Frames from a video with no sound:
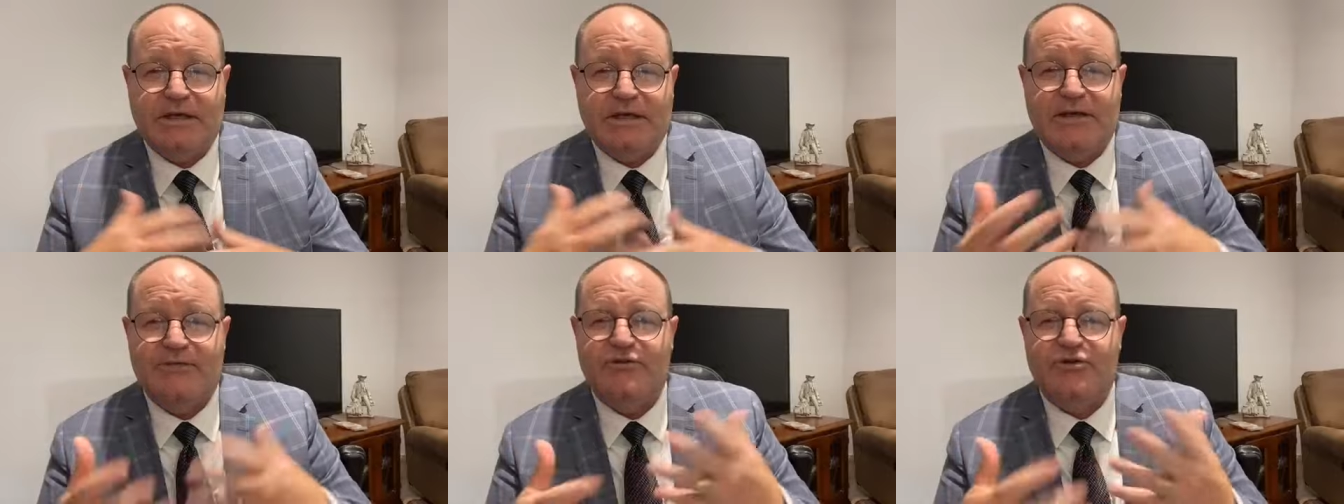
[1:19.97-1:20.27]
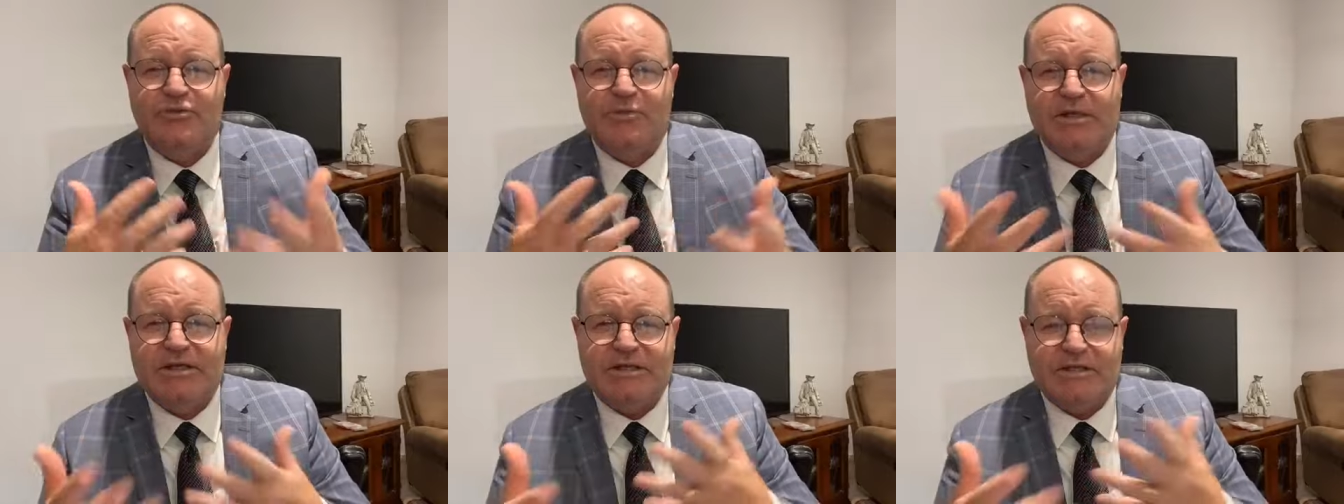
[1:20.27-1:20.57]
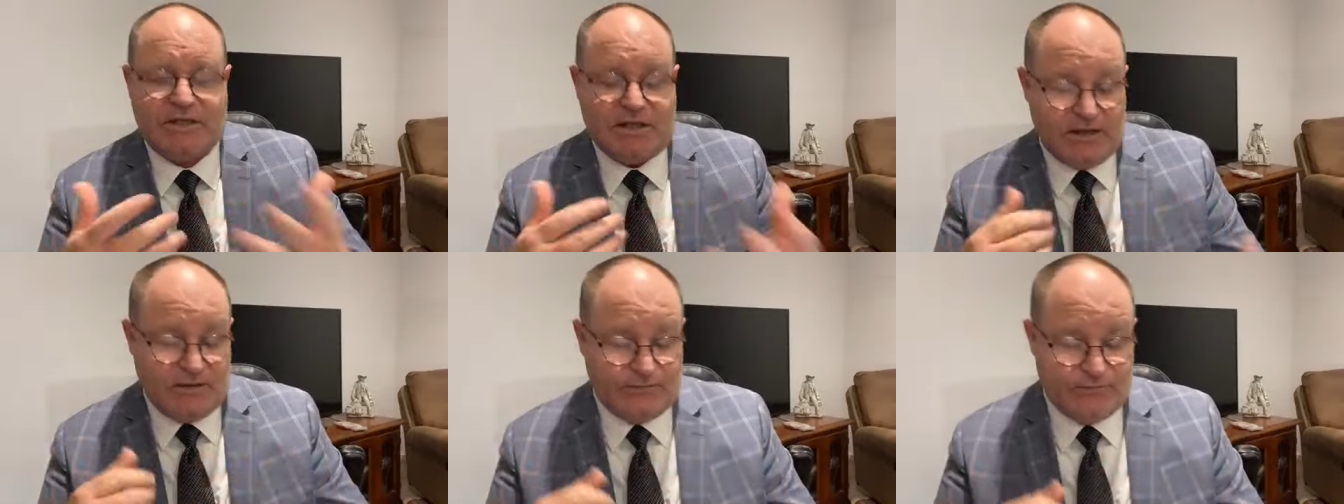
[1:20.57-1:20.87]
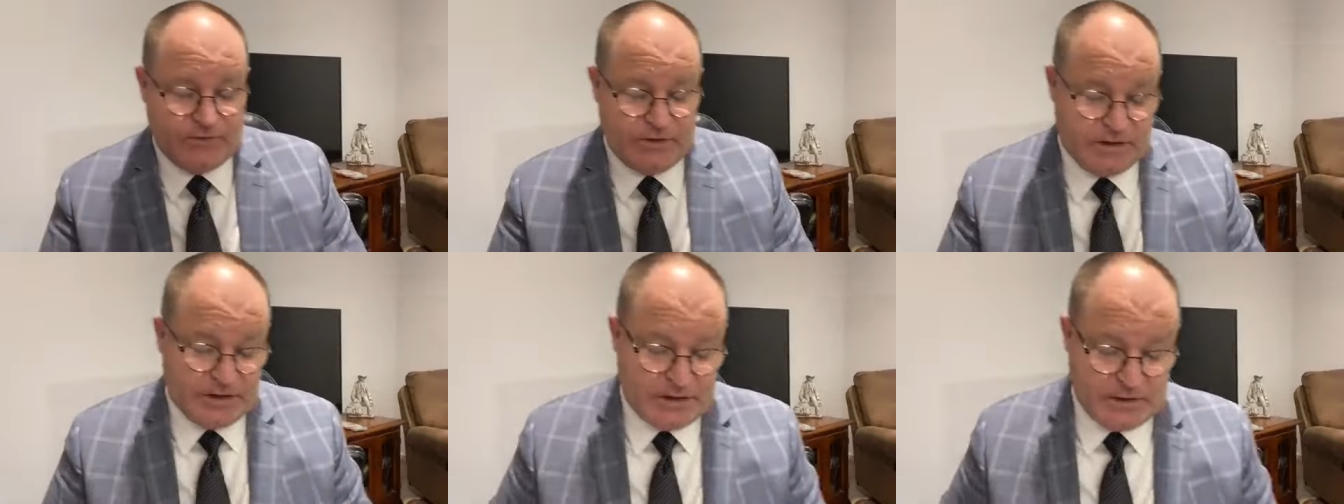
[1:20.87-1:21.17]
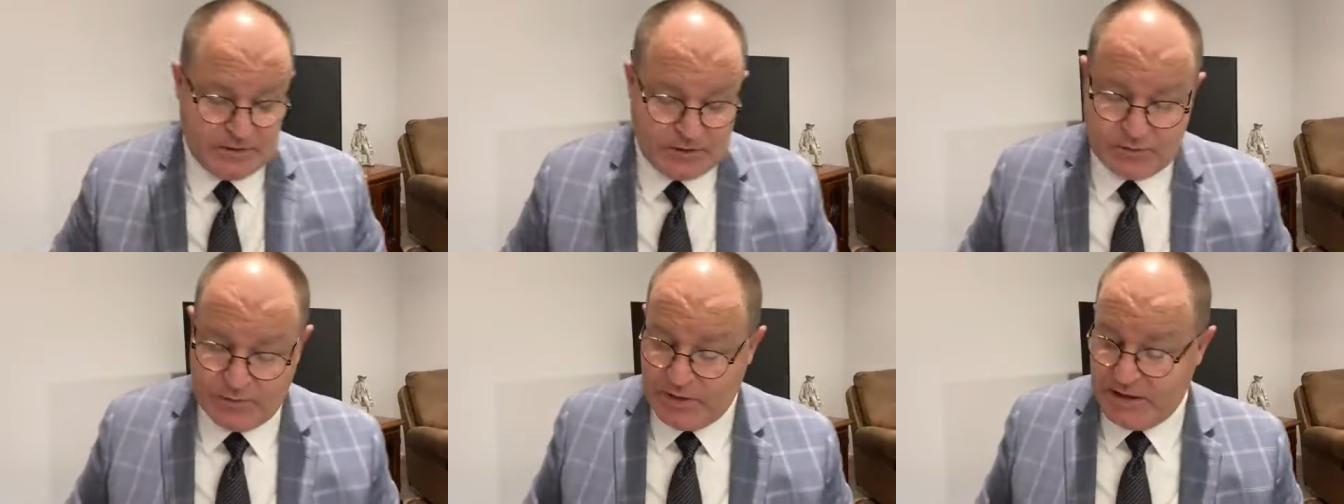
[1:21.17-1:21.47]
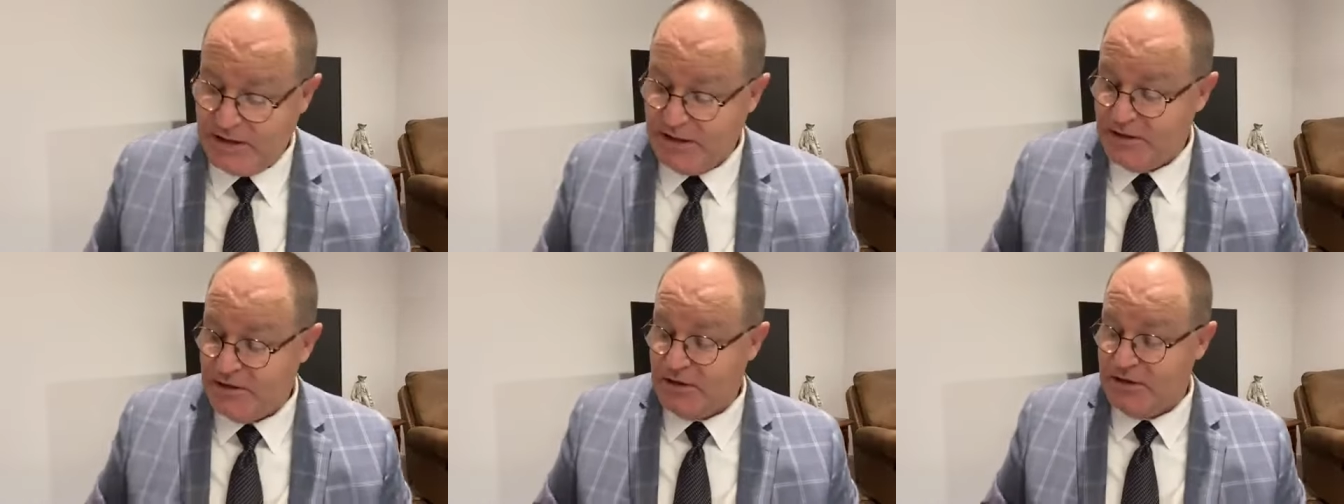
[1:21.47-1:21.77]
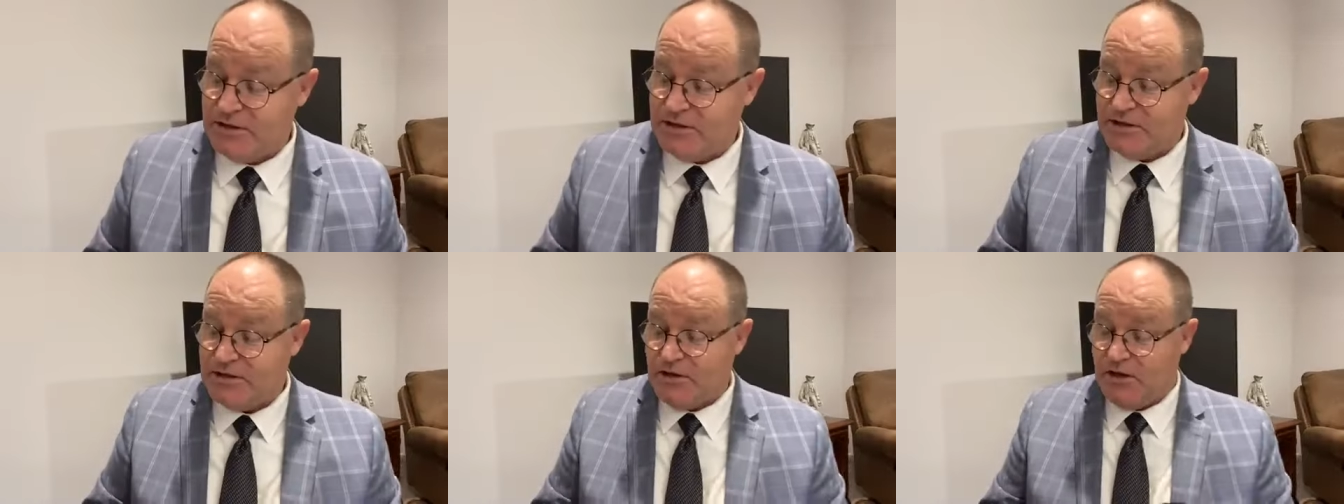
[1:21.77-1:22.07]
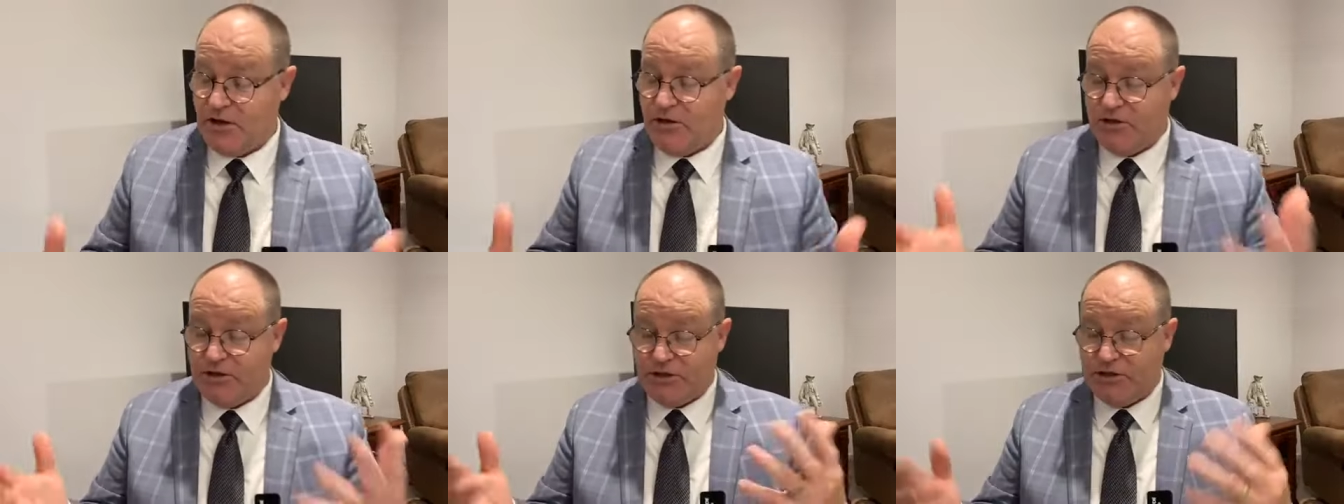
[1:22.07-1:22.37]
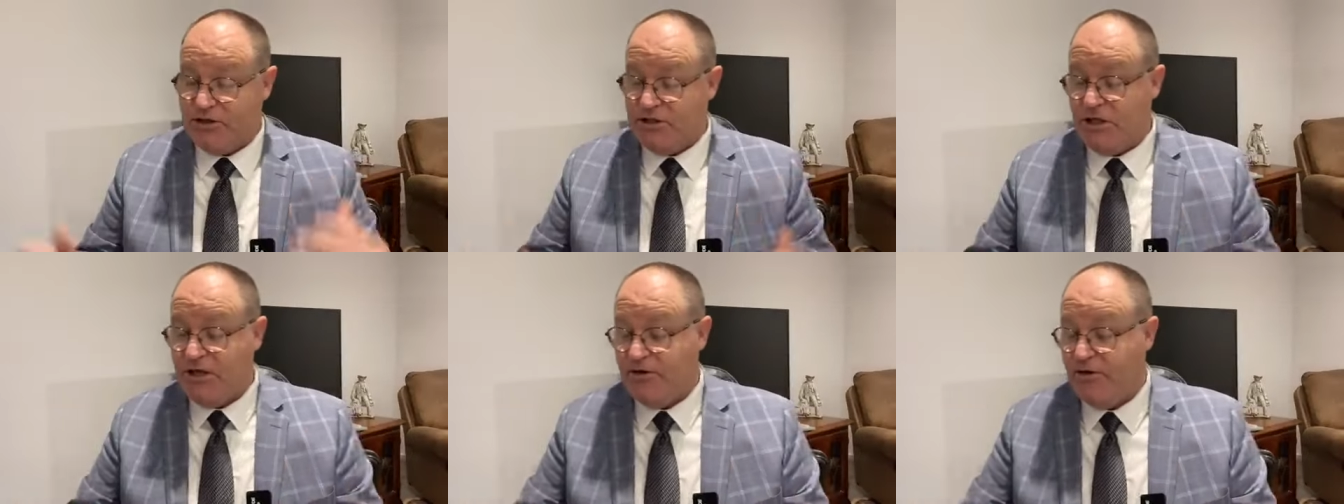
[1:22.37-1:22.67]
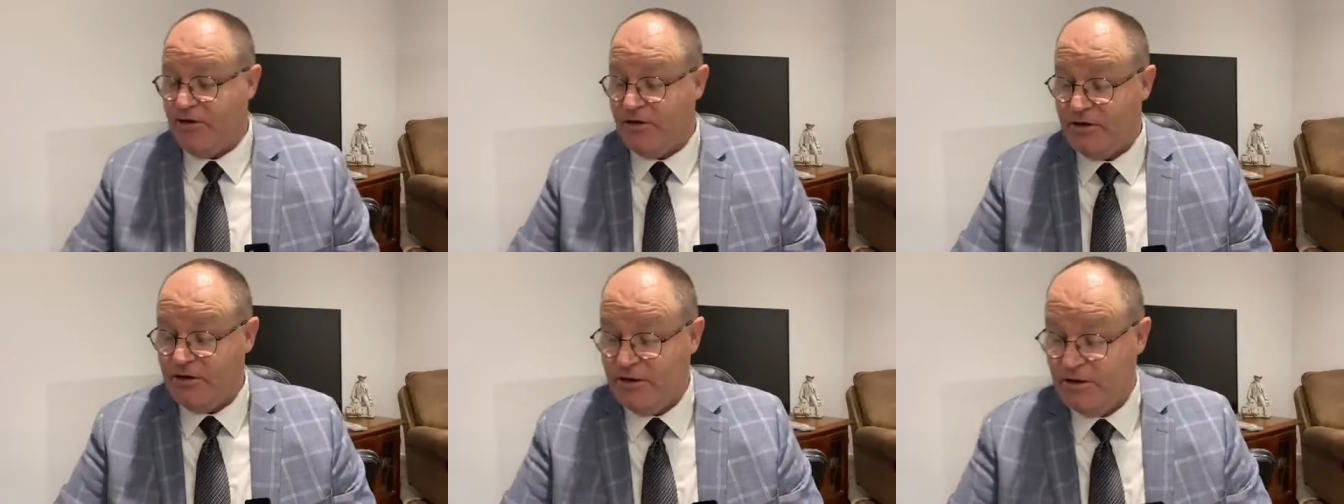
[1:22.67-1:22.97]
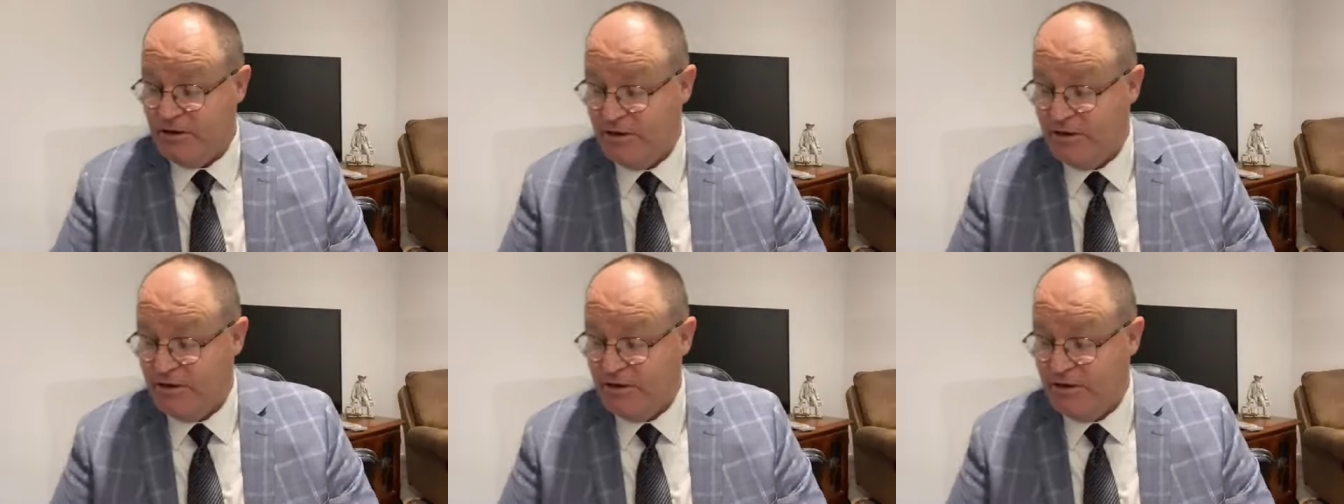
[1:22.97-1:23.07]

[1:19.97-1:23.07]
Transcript: gives me stuff, you know what I mean? And I just, i got to share it.